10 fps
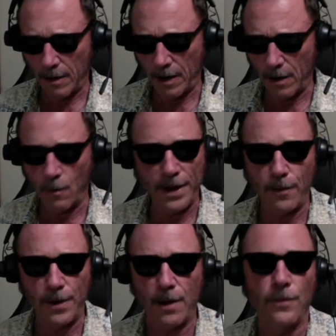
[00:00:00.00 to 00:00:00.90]

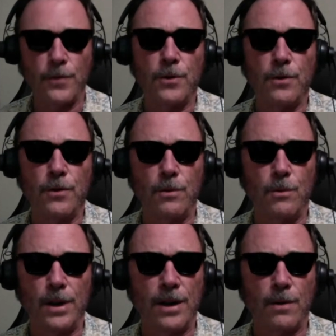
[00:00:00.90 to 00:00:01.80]
We don't
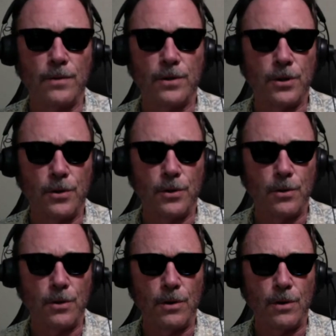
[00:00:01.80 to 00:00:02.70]

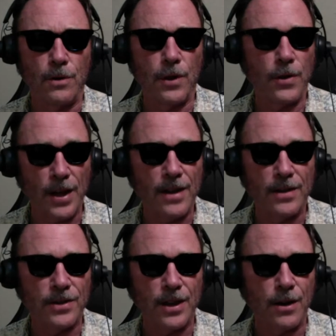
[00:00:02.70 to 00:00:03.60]
do the things
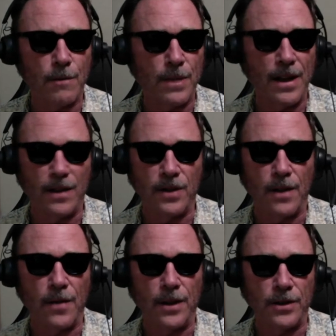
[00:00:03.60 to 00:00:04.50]
that are being done
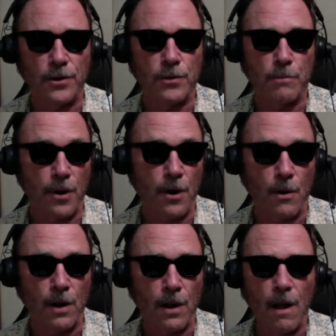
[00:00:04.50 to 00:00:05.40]
that just broke.
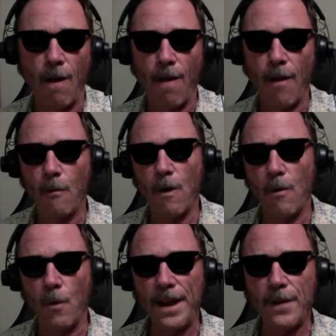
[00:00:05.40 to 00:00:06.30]
What
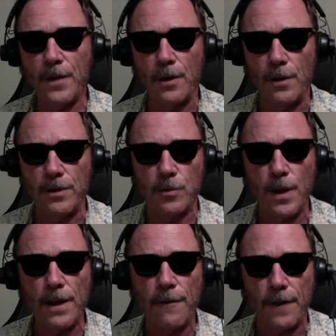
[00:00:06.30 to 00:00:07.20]
we do is
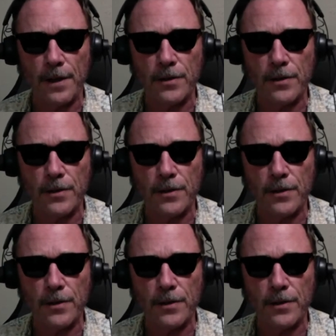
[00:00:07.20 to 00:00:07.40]
we fix